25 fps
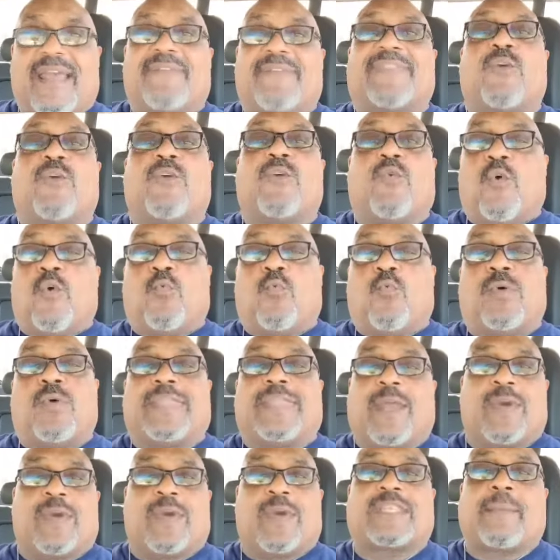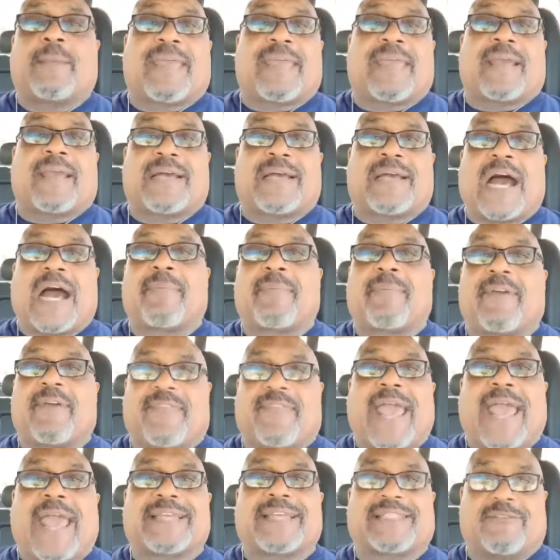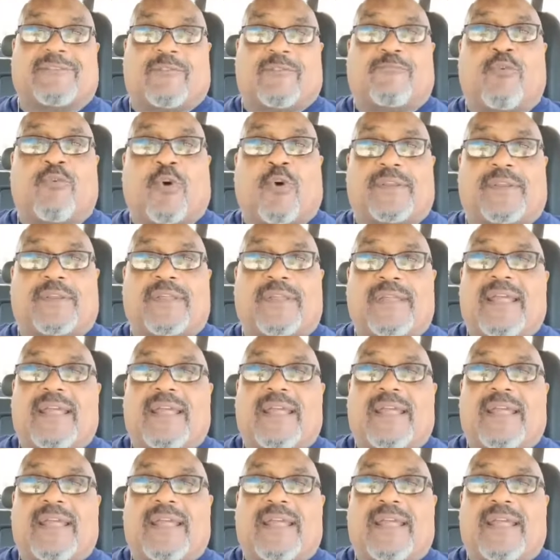When they went to make a copy of the accident report,